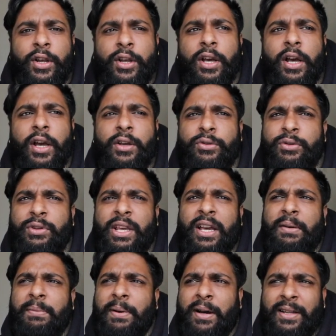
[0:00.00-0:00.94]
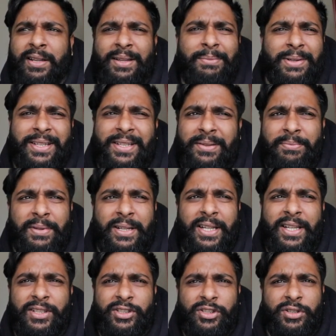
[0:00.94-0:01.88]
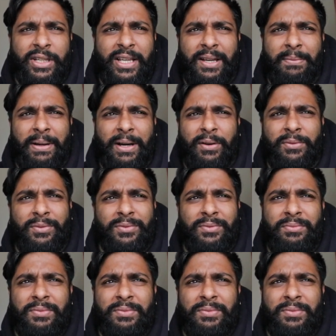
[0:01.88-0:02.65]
Uh, you get about unlimited minutes, you get about